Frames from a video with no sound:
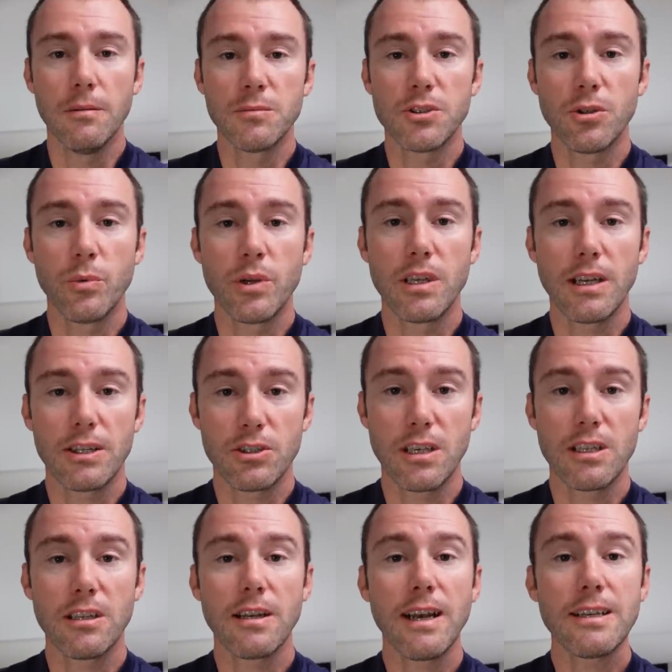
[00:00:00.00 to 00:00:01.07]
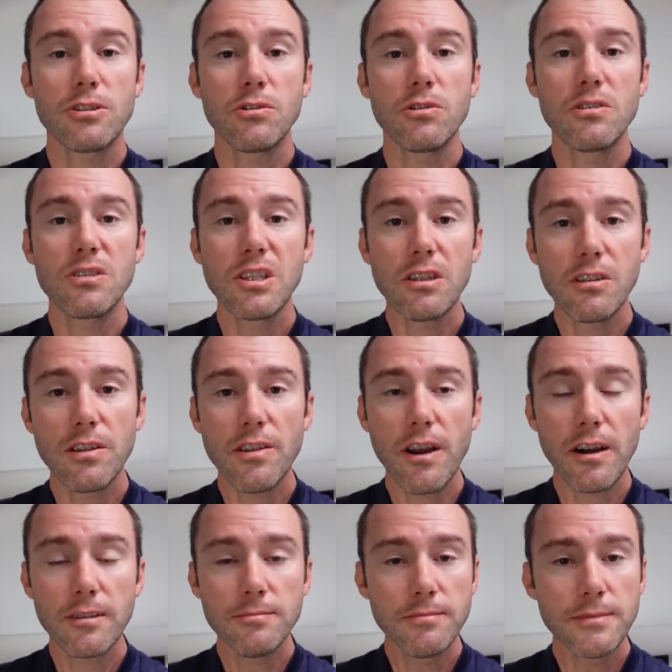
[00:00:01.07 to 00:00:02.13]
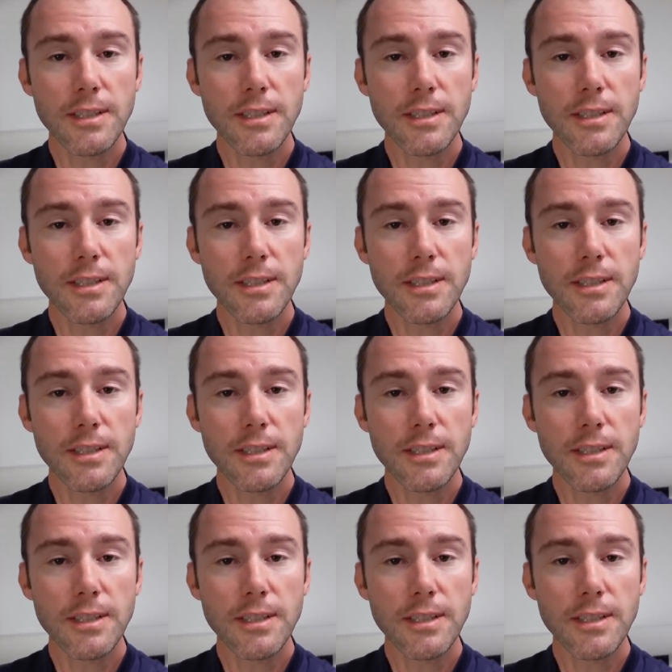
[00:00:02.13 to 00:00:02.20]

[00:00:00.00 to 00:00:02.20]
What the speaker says: so we can actually get the nice good seal in there.